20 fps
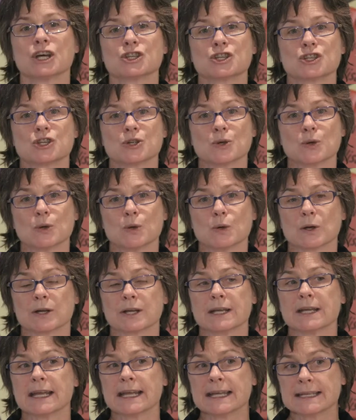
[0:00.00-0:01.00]
to
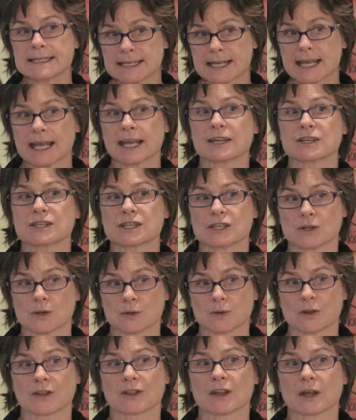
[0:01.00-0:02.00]
indicate to
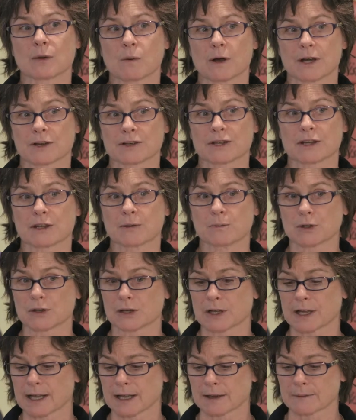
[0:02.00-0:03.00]
you that they want to
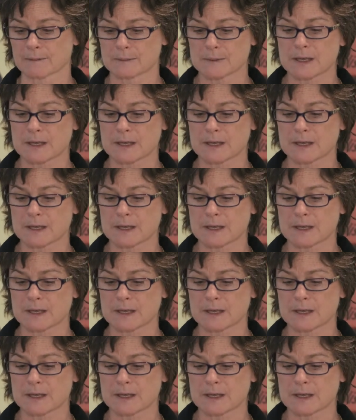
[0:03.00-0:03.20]
communicate.